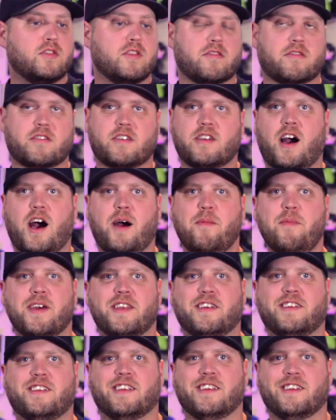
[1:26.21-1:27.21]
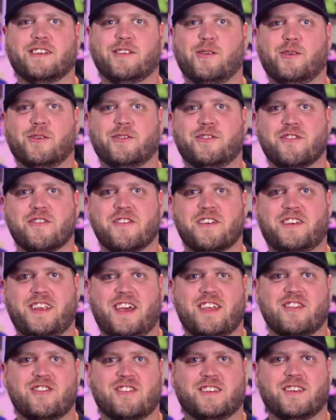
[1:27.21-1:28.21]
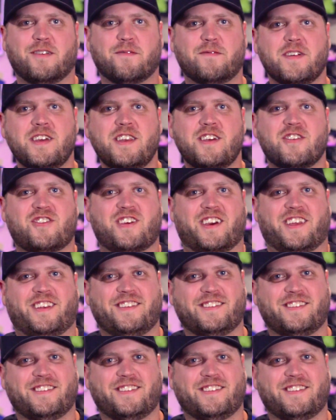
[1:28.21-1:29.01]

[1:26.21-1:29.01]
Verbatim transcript: this comment didn't hold your attention to finish it.